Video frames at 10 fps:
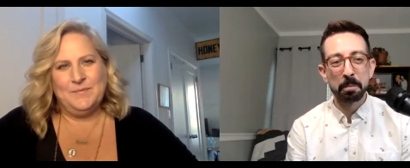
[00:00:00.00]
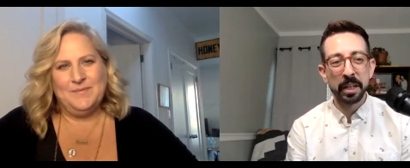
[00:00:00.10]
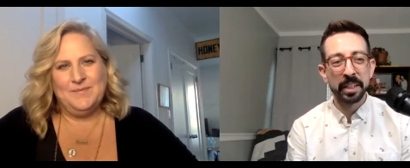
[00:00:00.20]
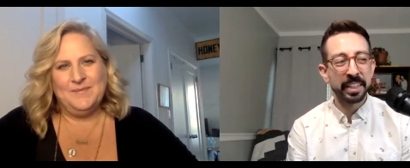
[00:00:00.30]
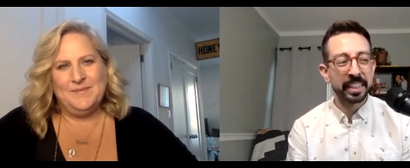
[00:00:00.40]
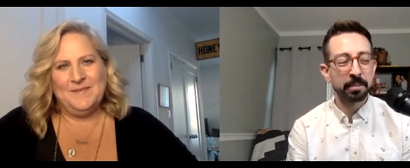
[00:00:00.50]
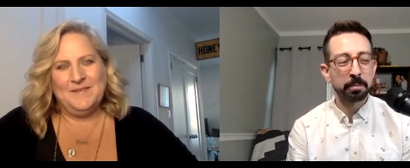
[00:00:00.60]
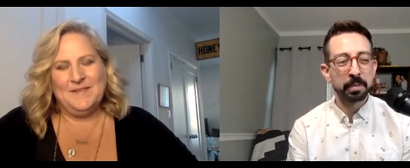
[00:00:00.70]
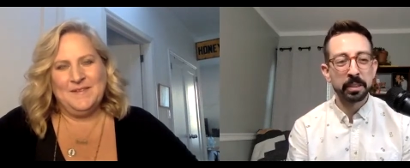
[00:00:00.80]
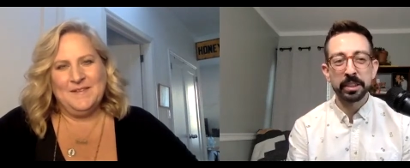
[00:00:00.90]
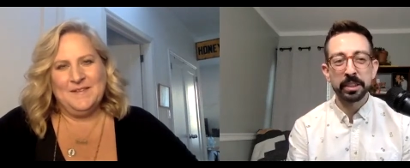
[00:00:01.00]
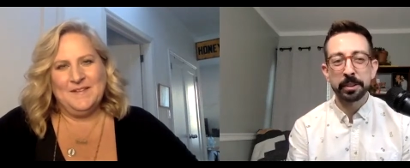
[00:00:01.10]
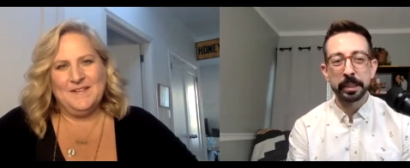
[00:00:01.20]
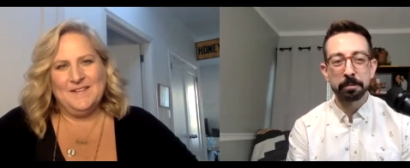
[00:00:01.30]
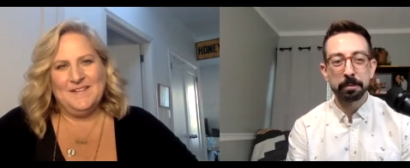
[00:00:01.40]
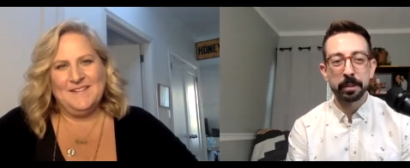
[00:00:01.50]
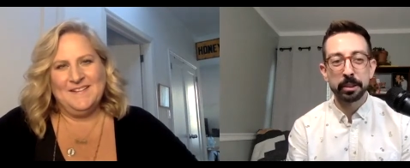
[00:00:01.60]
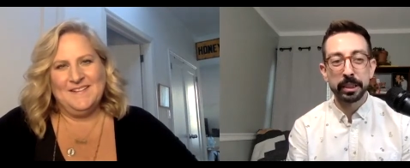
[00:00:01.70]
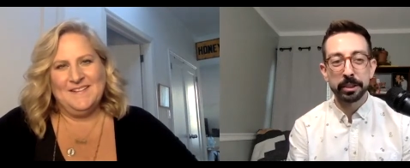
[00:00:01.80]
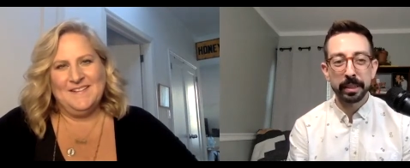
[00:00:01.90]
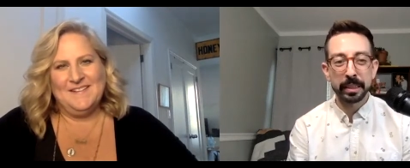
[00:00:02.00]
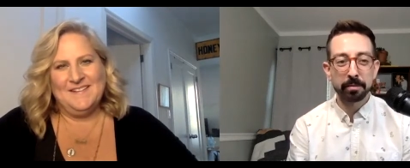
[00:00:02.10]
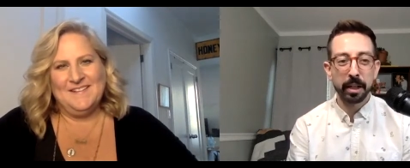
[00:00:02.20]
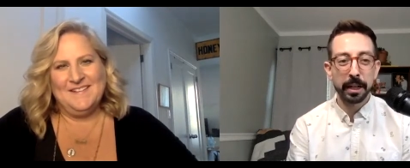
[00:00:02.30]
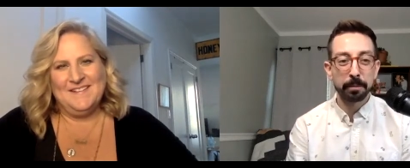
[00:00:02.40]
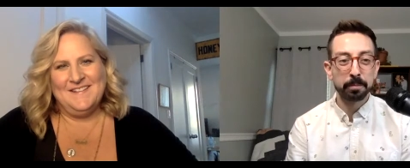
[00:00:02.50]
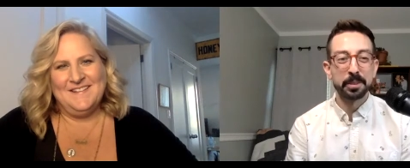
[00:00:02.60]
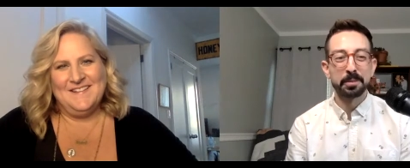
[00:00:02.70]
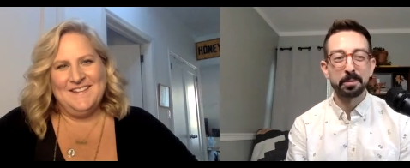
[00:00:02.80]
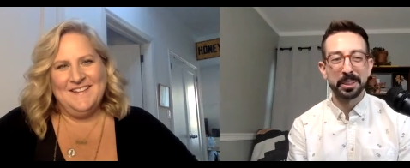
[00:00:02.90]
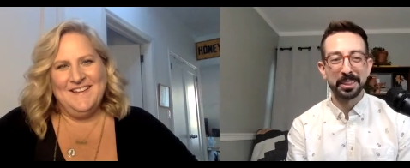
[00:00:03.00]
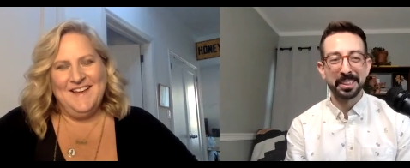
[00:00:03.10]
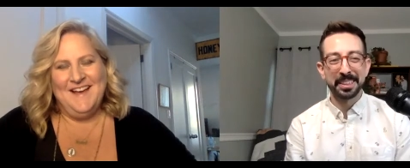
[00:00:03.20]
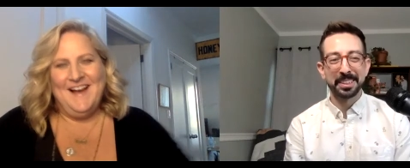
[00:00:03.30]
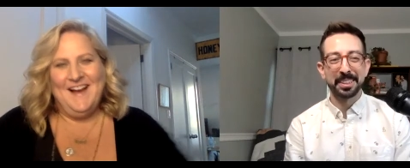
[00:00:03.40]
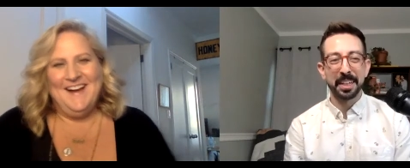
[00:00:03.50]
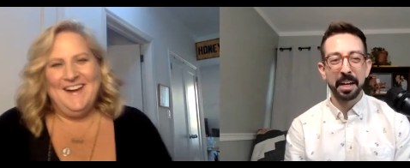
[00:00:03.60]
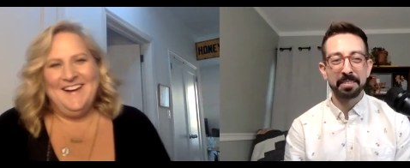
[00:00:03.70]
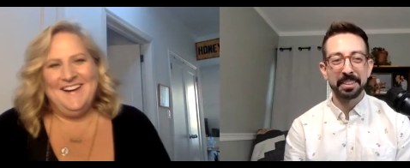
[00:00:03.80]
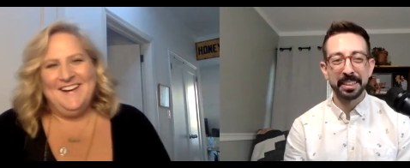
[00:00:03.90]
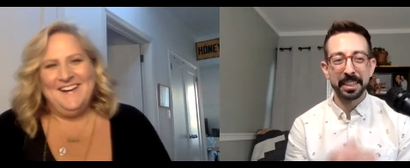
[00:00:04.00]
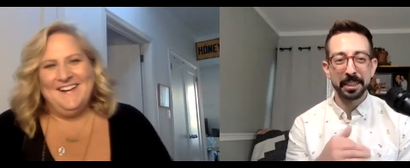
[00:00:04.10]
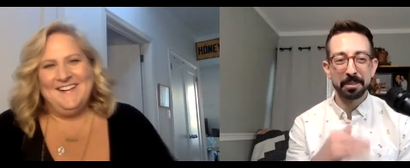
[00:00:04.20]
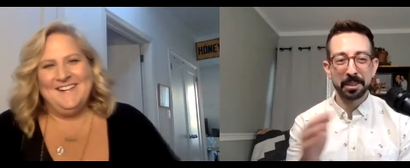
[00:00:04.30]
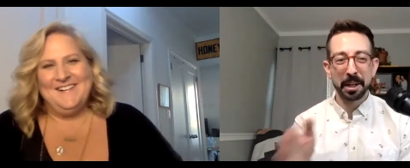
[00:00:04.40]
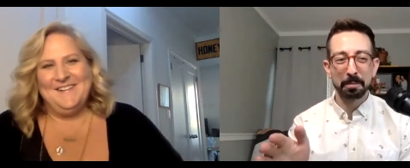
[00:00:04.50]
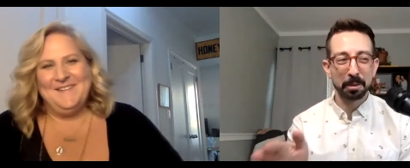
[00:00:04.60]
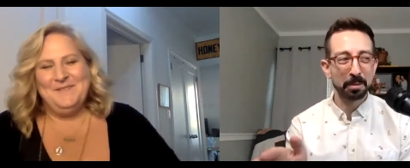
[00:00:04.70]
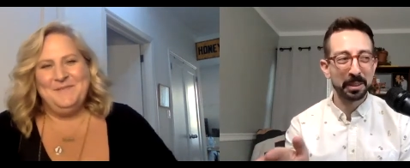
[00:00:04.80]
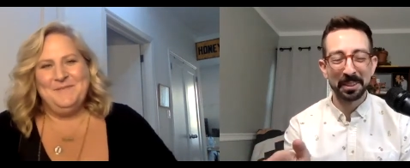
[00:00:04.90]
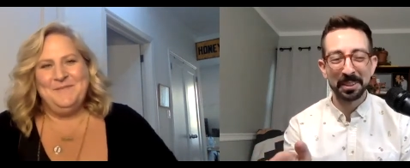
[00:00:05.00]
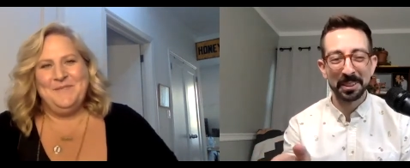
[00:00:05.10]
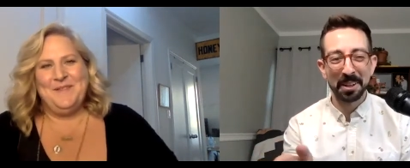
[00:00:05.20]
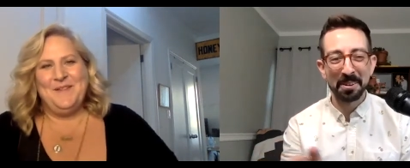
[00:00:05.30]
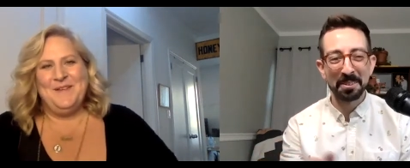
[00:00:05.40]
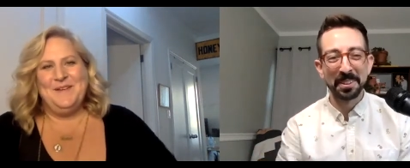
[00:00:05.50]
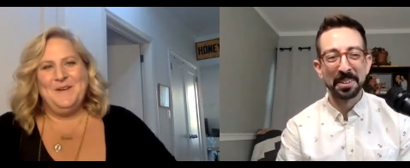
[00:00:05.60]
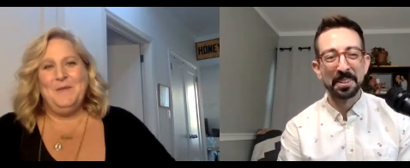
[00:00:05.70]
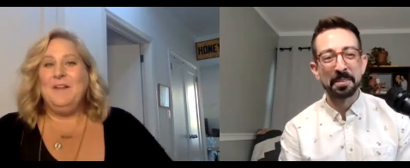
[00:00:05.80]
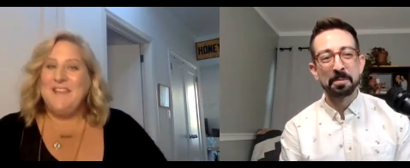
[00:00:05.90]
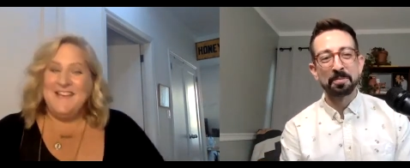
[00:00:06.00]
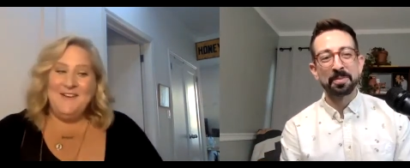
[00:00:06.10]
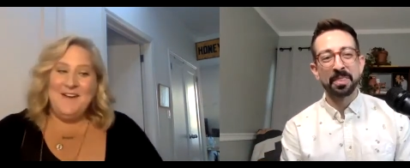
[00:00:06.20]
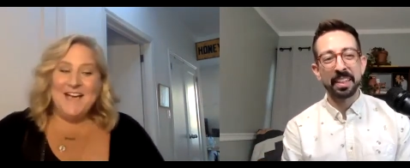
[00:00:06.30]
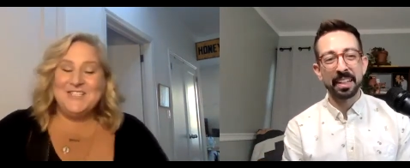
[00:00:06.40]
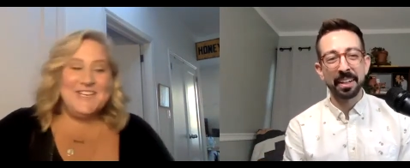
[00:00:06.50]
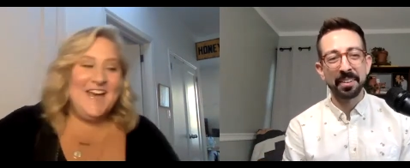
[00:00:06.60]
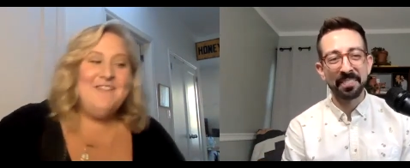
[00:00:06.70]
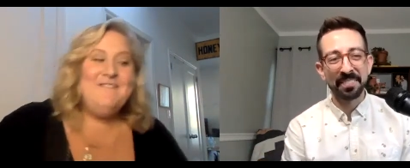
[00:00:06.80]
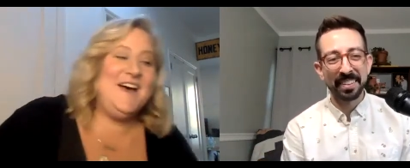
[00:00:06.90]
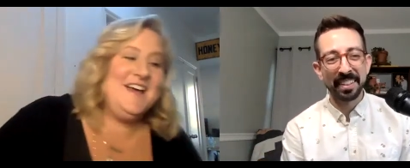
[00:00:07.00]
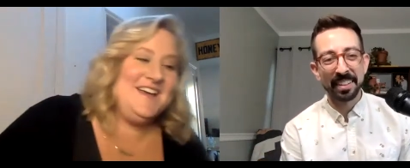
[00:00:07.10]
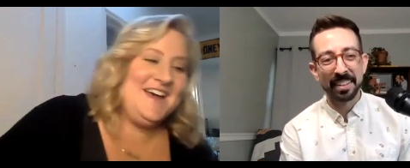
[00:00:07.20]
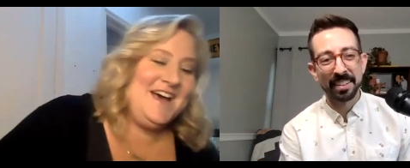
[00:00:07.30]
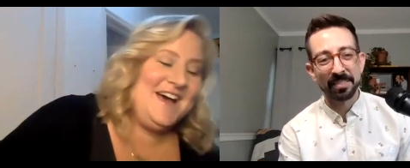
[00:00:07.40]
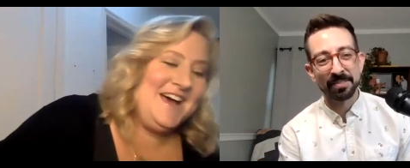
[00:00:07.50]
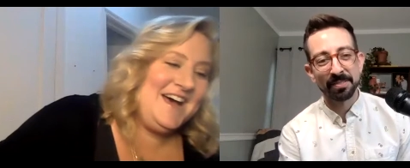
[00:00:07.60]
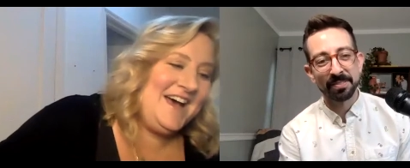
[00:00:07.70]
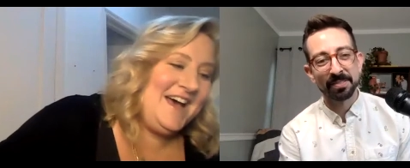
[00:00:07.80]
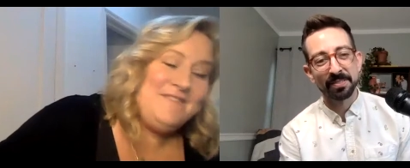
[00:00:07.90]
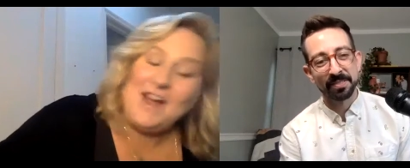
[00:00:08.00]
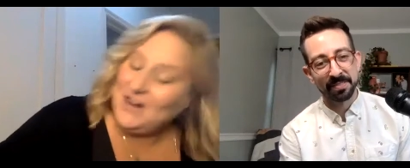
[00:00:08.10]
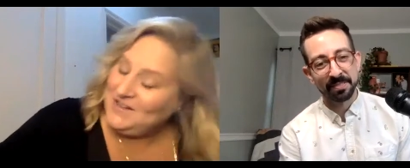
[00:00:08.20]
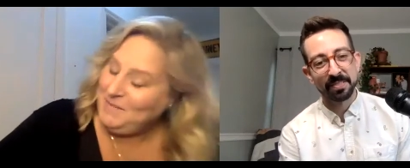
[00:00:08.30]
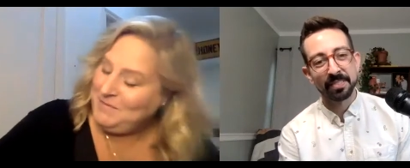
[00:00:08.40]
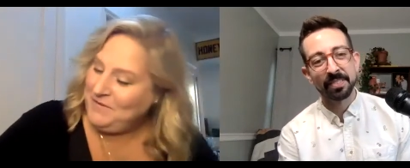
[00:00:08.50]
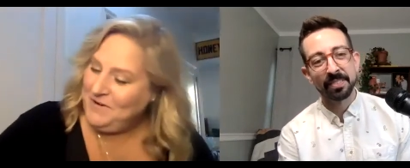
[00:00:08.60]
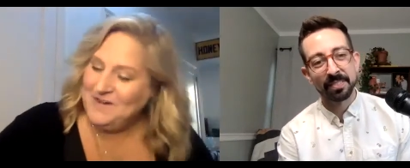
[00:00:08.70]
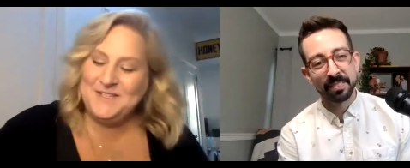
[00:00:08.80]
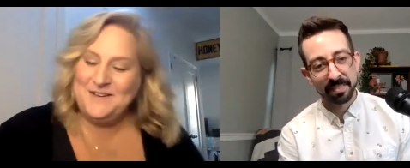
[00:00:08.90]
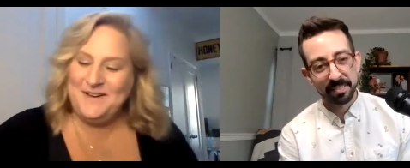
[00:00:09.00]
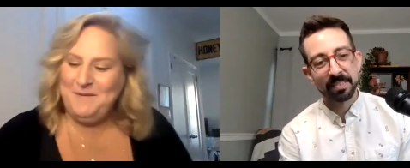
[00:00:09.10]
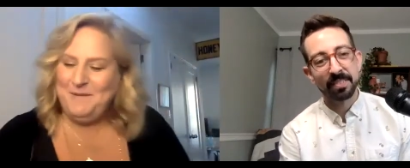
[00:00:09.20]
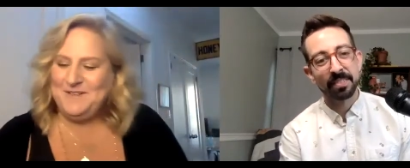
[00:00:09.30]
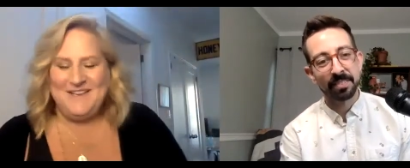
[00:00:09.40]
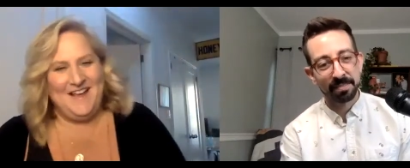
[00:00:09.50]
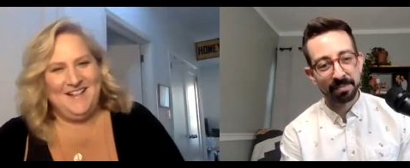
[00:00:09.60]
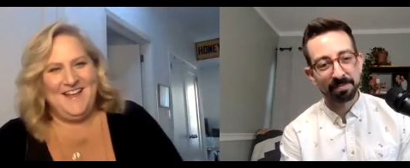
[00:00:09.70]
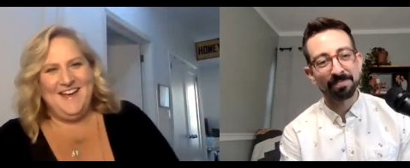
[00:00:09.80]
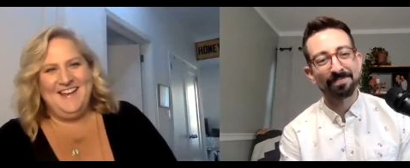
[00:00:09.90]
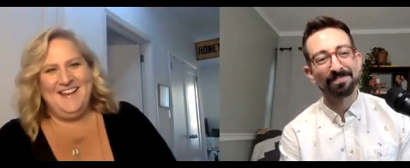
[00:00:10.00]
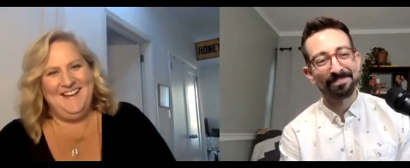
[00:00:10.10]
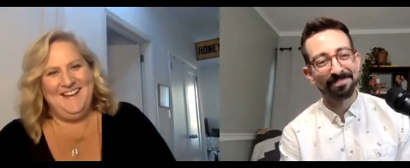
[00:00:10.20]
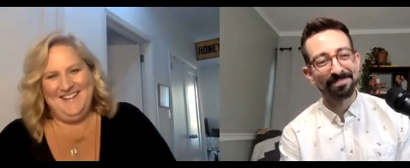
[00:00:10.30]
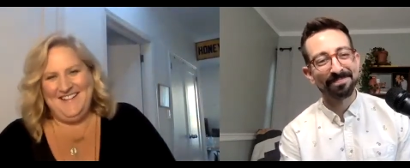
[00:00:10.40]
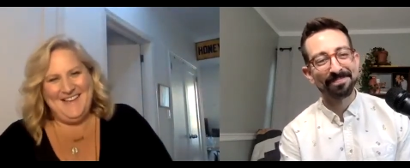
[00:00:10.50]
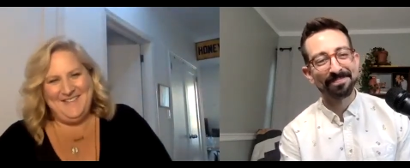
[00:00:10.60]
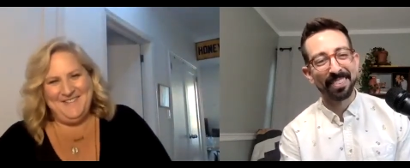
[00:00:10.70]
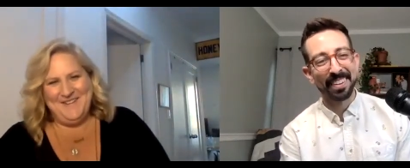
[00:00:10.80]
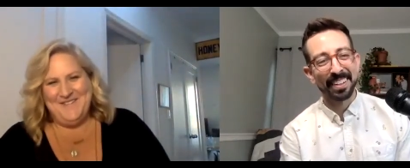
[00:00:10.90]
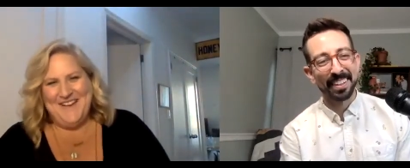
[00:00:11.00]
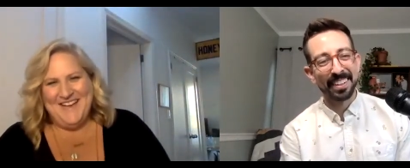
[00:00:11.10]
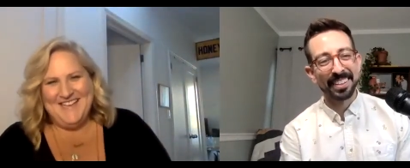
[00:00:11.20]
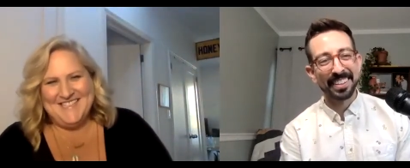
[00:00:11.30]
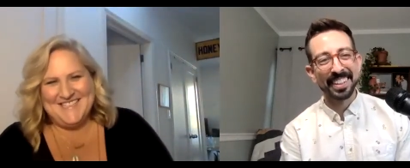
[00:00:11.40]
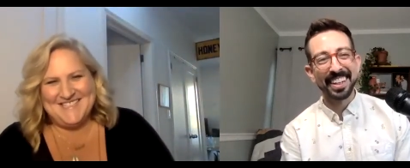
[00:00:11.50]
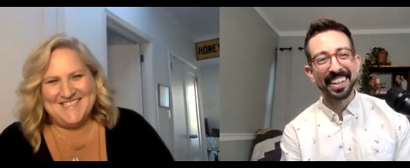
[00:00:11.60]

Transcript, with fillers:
Speaker 1: but it gives me Schitt's Creek's vibes, which is obviously a huge compliment to the show.
Speaker 2: Well, thank you. I actually have not heard that before, so I will take that. Thank you very much.